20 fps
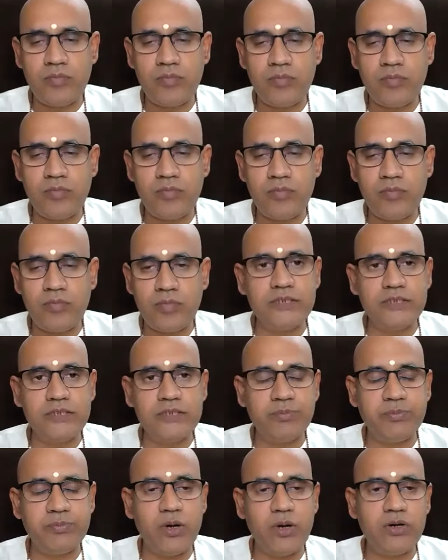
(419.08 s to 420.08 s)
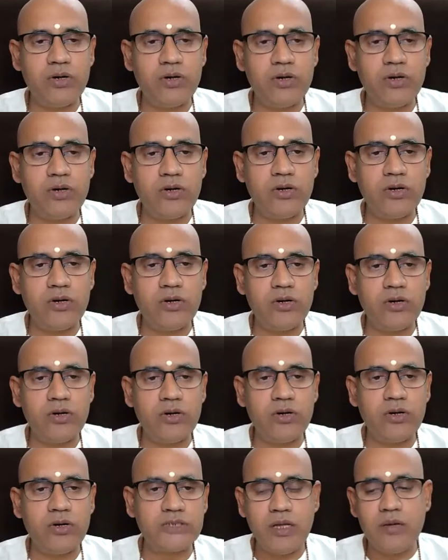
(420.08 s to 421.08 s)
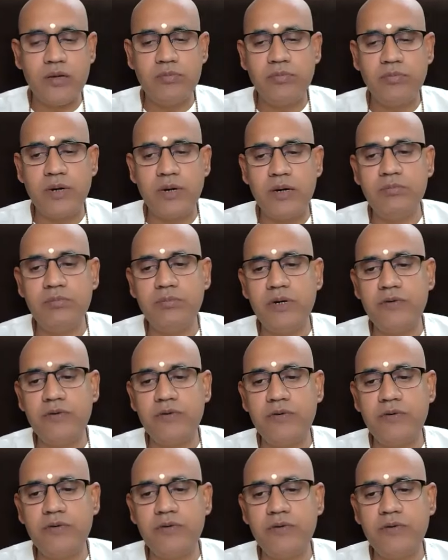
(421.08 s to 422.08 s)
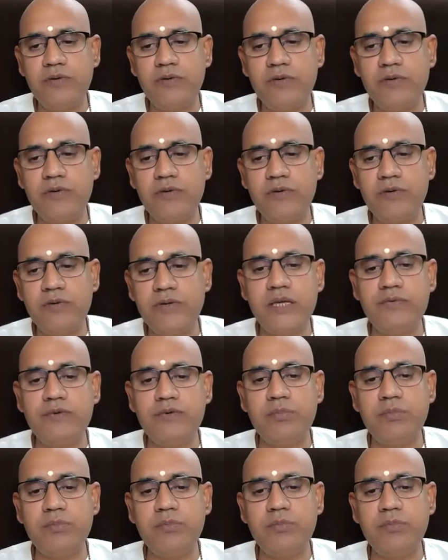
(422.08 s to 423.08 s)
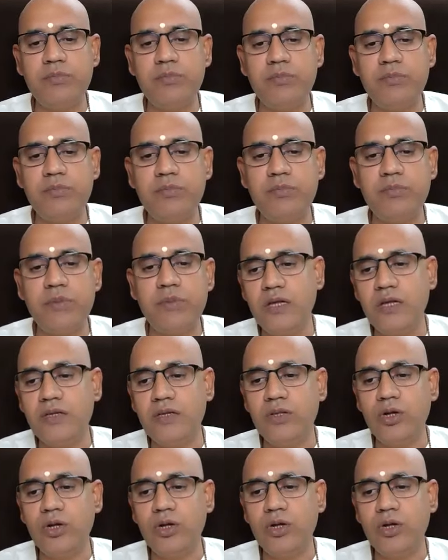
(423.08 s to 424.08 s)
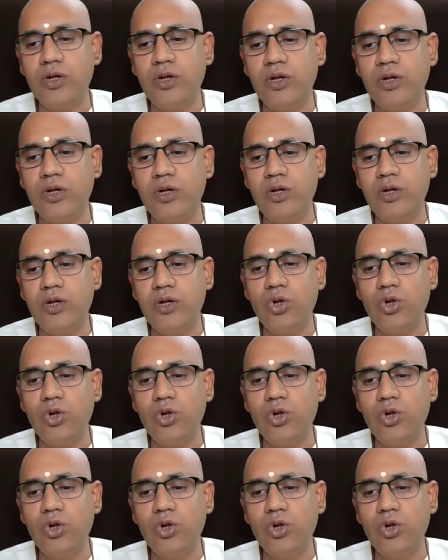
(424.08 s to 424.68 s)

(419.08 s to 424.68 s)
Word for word: why it is beyond description? Brahmavit Brahmaiva Bhavati. The knower of